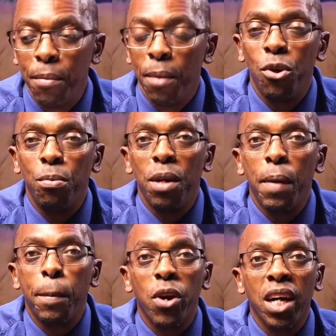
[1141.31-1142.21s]
I be able to bring
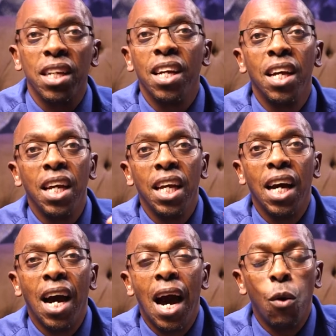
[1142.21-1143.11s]
my product
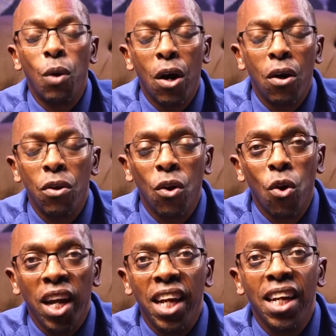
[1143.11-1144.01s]
out on,
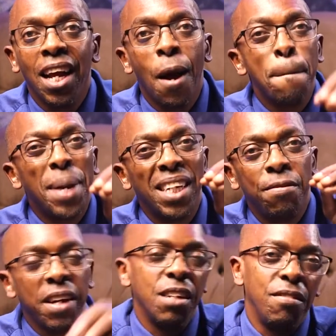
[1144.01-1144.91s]
online but
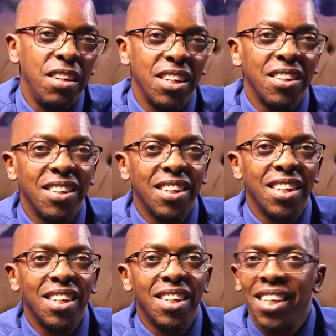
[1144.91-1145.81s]
effectively?
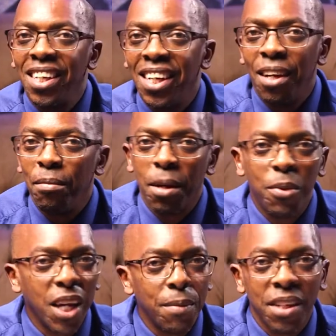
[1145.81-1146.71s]

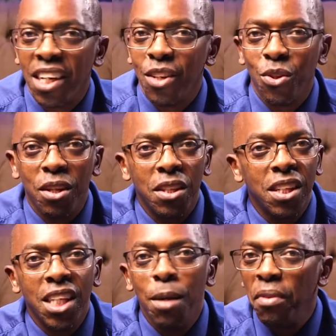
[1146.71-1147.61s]
Somebody comes and tells you the
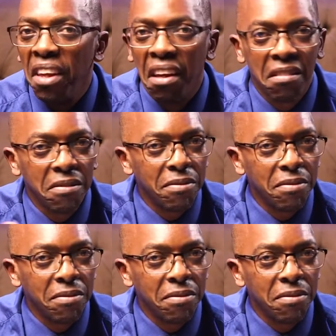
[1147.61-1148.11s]
same thing.